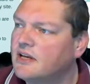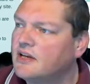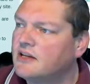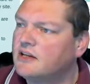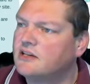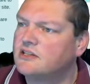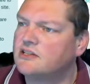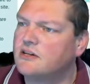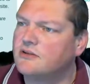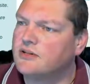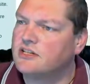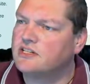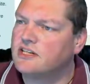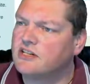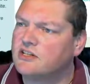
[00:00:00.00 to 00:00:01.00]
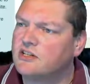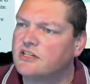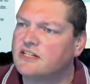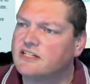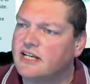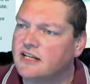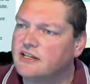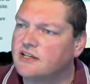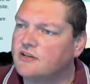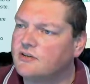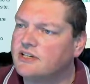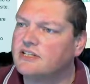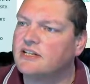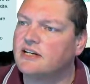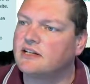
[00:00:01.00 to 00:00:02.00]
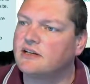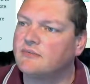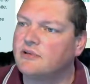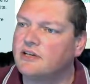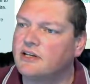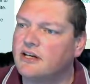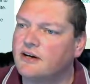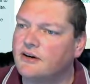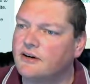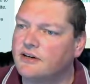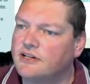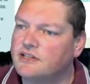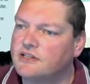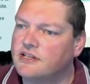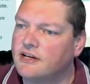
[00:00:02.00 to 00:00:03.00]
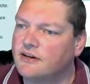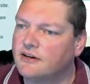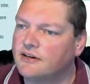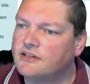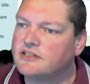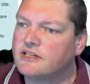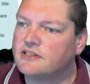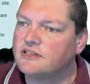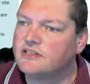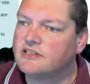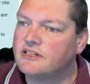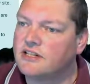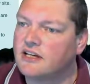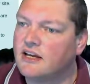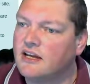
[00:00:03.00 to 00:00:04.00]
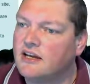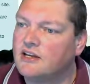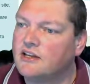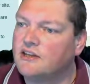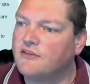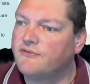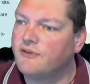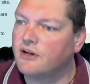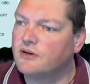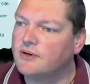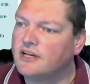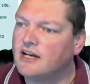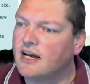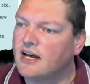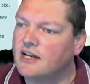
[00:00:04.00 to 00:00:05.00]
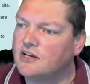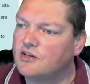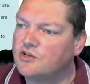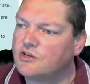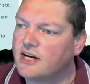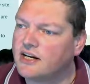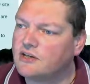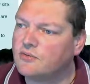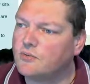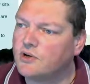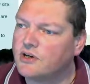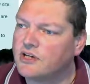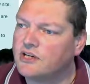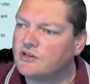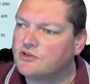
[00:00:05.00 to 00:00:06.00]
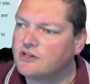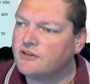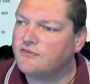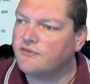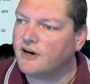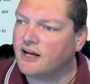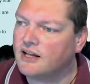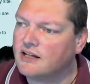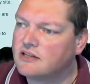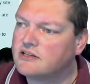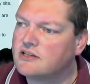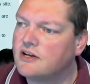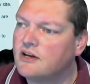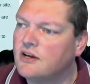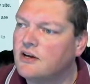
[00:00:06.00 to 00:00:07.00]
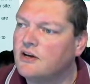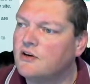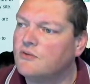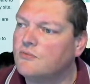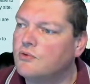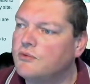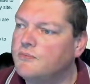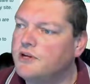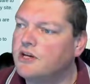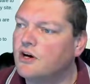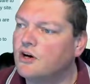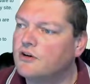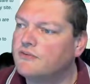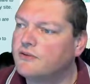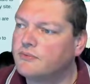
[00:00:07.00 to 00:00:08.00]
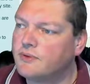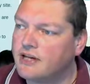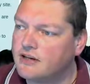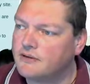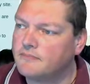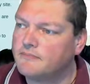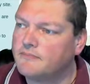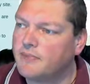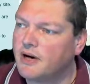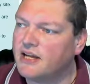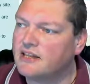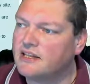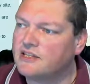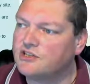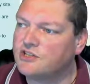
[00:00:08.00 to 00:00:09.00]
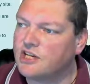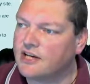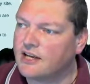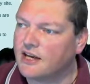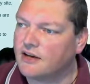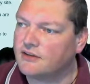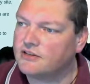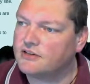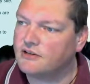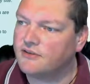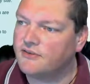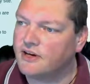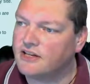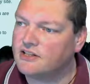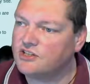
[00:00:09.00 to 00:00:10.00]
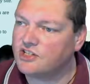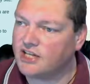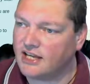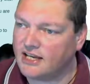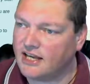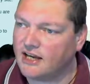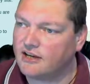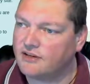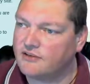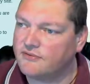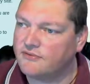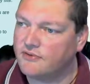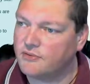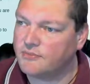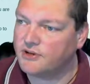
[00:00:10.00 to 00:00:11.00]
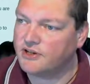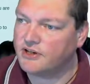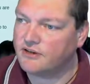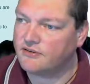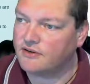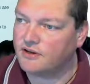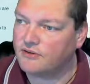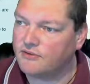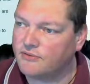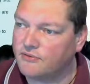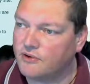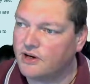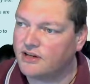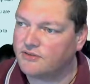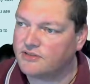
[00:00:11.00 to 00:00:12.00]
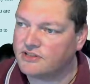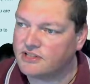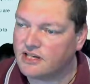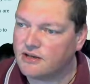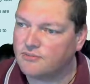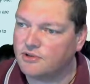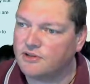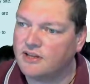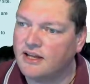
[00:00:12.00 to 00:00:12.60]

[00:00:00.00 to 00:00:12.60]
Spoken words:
So it's actually telling you exactly what the error is. The error is actually saying the following untracked working tree files would be overwritten by this checkout. So if I check out 400 stable,